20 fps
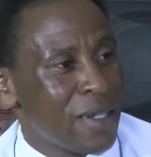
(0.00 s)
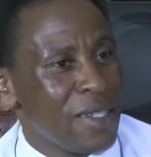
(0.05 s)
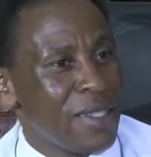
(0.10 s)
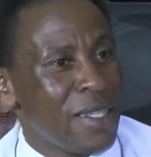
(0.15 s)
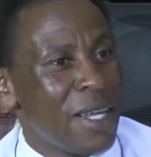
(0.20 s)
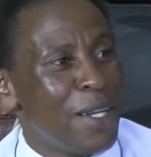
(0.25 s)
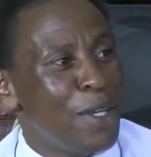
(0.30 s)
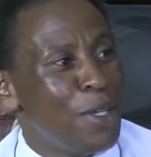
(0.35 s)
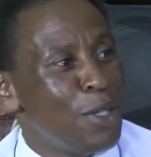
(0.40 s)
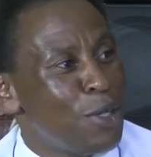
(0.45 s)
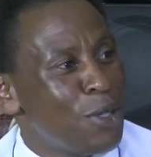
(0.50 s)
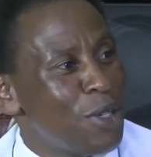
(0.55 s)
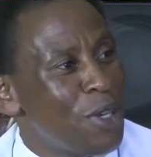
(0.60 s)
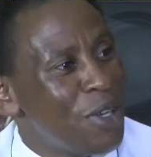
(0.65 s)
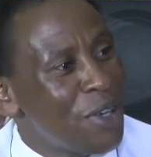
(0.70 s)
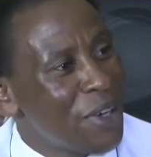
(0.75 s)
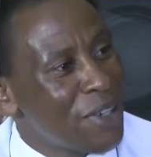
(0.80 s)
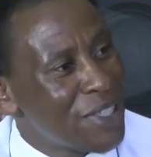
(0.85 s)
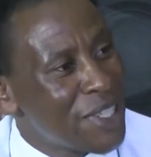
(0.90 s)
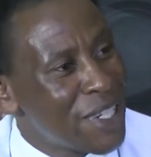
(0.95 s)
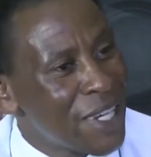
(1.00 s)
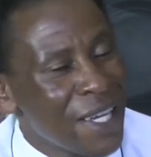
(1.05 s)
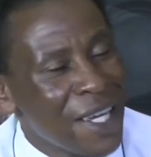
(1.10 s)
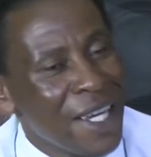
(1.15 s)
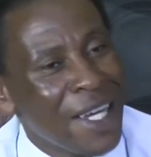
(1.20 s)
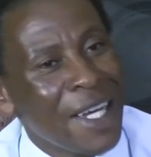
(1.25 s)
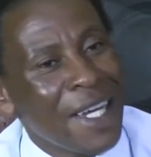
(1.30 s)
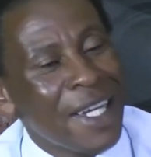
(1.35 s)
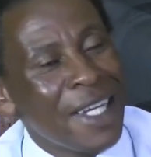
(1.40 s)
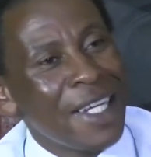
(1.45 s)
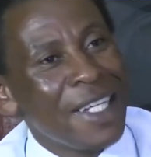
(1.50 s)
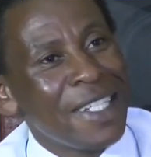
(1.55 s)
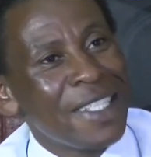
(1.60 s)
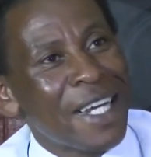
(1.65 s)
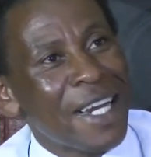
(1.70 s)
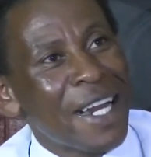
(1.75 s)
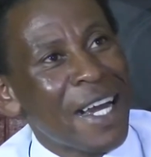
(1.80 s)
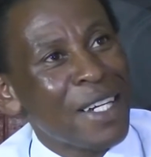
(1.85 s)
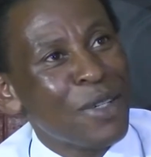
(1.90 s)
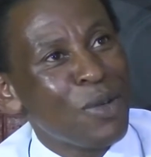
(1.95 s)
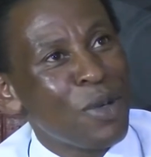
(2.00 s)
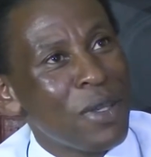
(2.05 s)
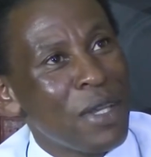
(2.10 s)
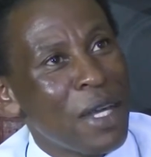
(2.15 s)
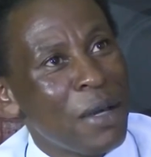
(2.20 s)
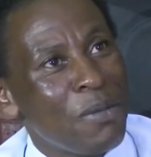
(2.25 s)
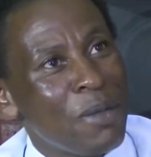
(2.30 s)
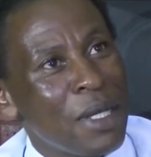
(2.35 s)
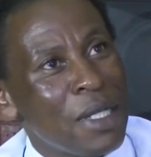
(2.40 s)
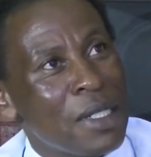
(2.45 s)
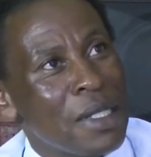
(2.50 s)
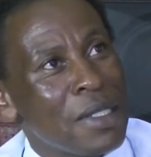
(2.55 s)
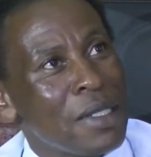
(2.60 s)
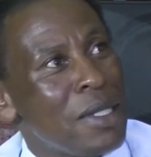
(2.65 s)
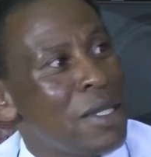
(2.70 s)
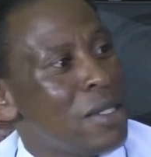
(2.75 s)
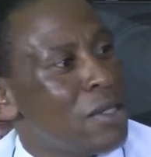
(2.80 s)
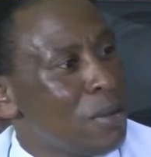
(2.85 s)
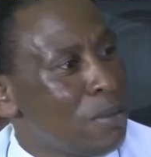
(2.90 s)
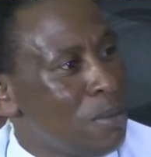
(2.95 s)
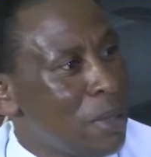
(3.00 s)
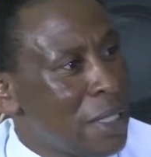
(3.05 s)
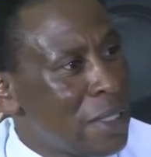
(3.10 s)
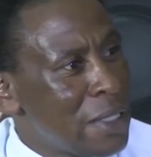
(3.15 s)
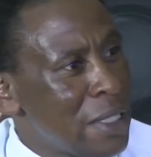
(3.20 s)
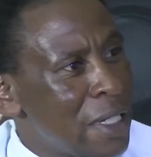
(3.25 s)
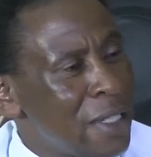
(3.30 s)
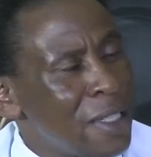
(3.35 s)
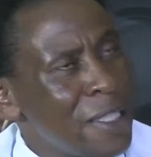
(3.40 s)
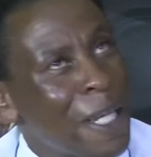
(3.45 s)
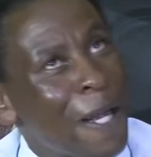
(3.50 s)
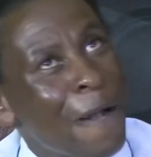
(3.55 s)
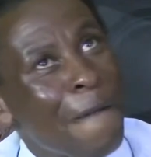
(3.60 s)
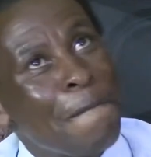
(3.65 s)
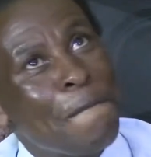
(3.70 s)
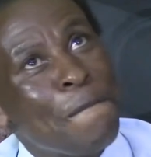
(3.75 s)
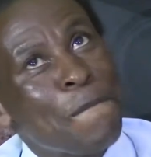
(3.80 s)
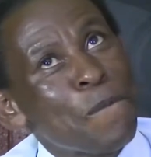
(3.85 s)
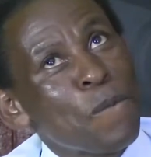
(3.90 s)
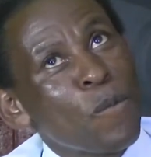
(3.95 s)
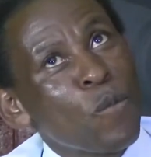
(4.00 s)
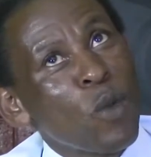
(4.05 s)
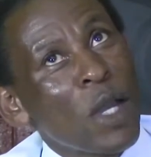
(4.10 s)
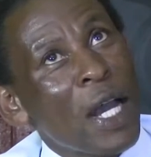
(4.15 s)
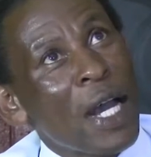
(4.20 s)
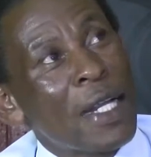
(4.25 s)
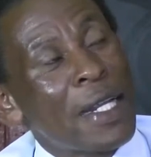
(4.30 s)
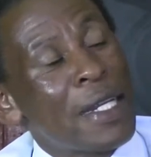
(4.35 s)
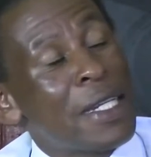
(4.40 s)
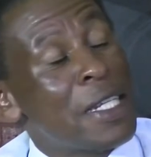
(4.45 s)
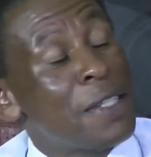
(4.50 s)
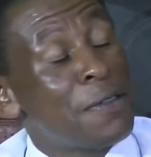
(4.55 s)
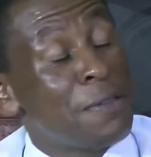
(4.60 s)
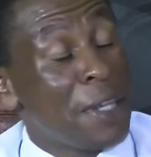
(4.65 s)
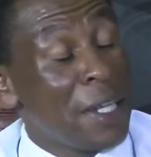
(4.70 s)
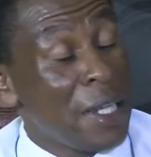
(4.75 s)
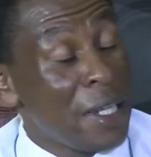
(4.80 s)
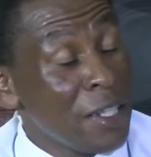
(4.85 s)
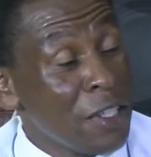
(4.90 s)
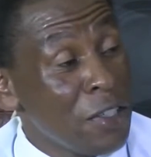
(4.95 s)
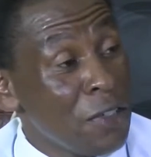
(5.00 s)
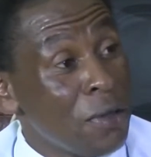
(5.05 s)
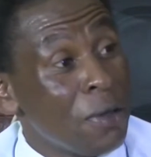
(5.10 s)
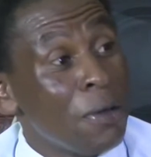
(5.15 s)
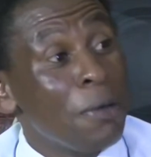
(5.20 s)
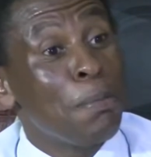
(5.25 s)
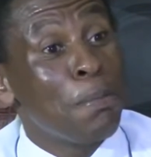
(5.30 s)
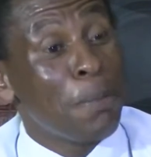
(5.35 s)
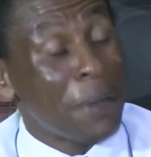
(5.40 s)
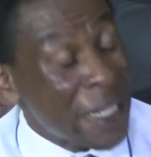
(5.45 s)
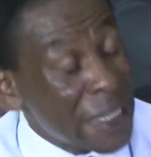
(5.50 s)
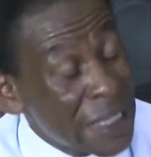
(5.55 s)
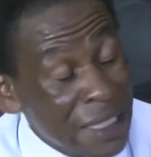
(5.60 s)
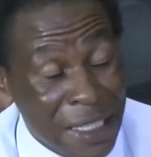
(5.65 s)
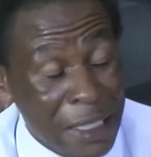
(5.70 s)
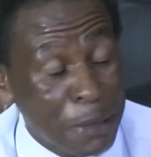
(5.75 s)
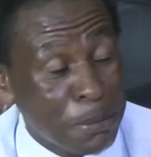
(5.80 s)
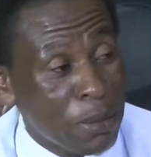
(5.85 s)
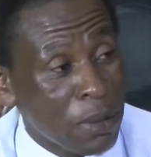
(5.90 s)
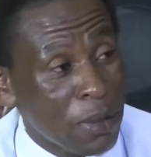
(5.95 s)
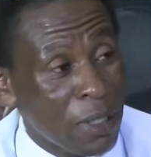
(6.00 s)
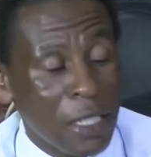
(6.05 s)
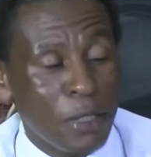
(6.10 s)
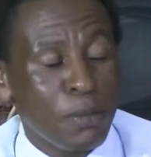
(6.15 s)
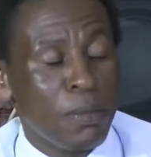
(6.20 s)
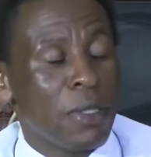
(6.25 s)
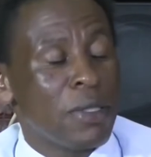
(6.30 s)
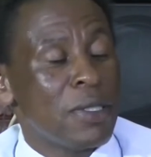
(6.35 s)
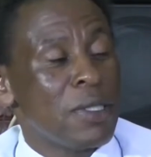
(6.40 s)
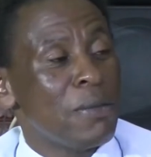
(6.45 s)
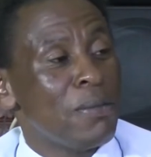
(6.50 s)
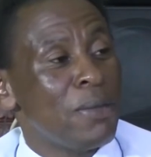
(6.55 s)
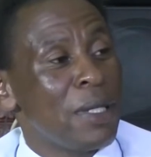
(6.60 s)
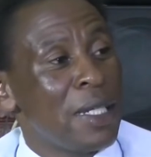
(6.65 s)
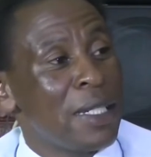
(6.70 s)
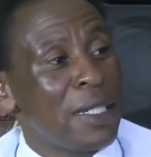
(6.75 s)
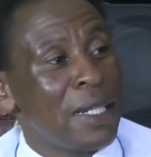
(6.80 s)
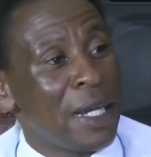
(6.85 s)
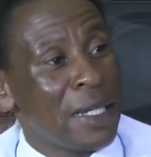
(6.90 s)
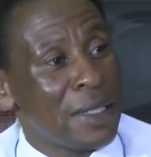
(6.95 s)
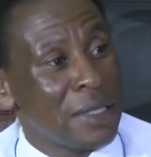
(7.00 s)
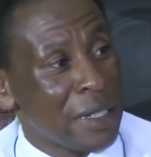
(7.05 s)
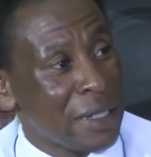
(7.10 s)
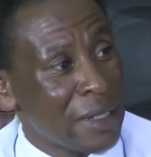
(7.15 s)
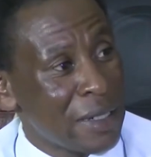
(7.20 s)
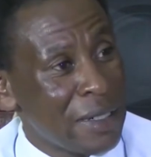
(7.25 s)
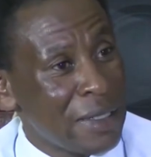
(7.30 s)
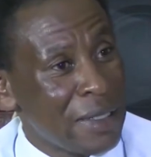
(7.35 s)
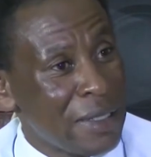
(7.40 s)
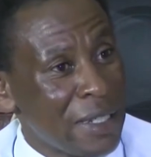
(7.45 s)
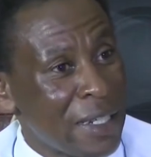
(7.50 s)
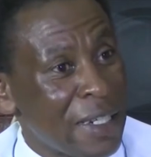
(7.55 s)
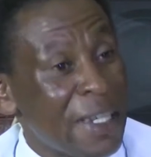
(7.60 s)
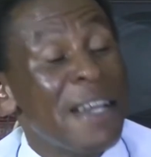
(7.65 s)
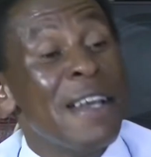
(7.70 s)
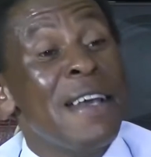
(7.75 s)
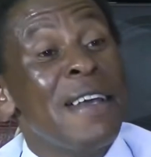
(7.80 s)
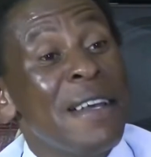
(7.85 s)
Christian, you should not interact with them. It is right. disobedience. Mm uh, it is failing your principal responsibility as a Christian. Mm.